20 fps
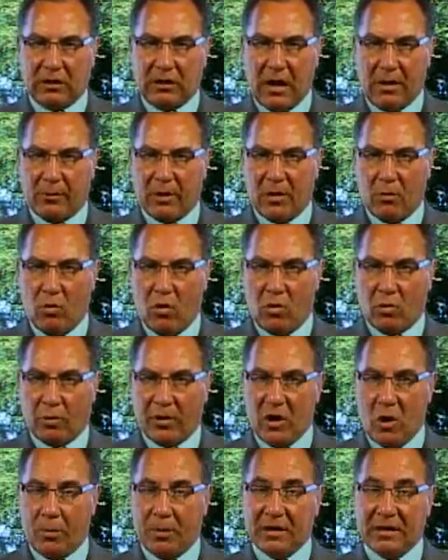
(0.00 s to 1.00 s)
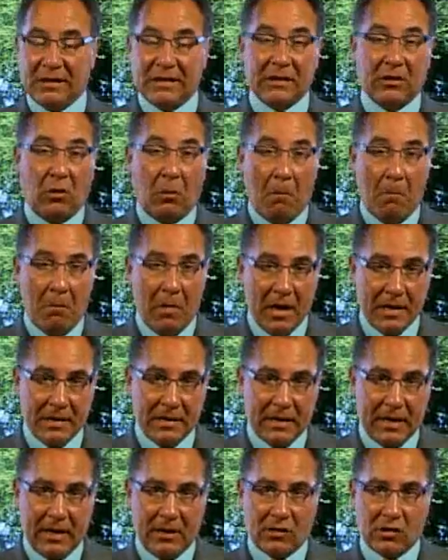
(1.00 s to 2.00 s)
library won't reopen until
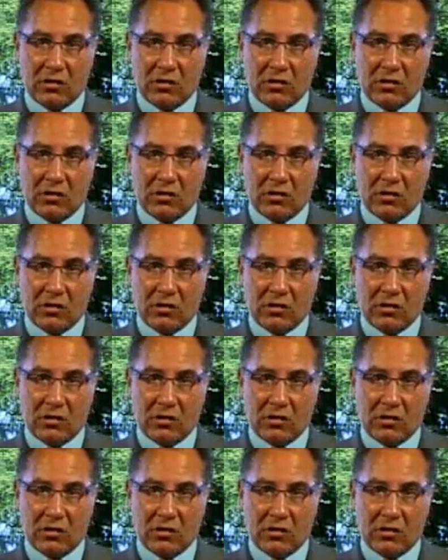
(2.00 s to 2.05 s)
Monday.